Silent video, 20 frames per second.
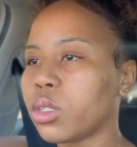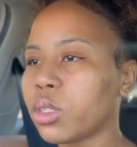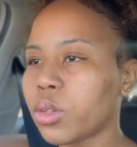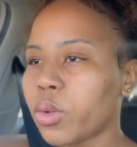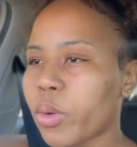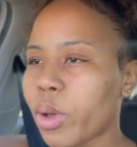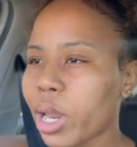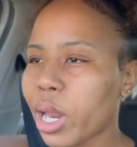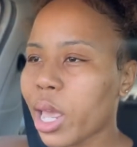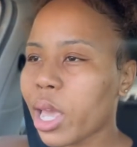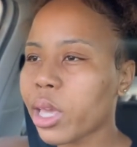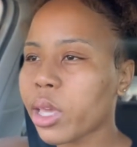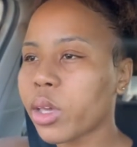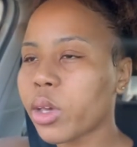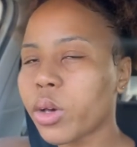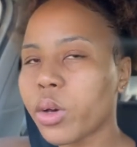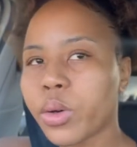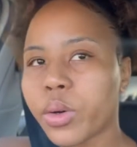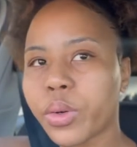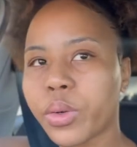while I
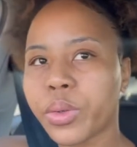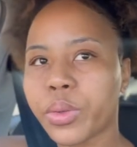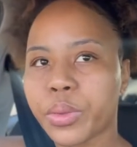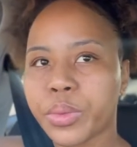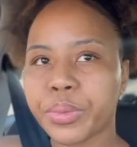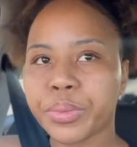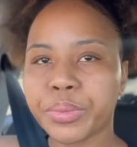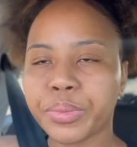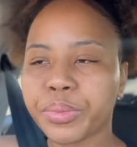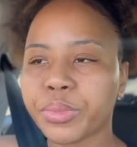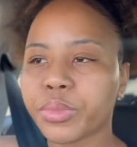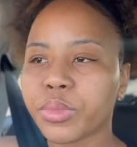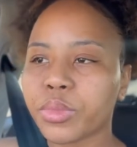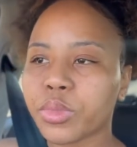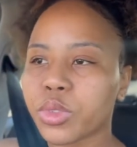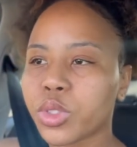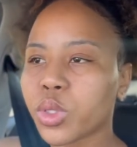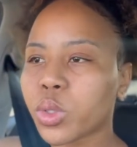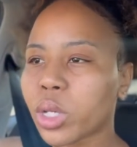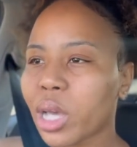go
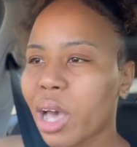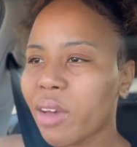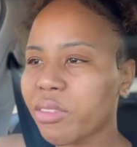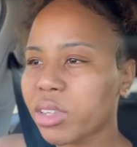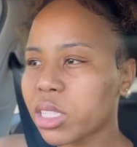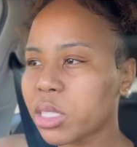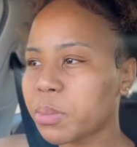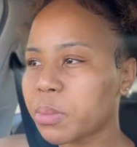to Gabby's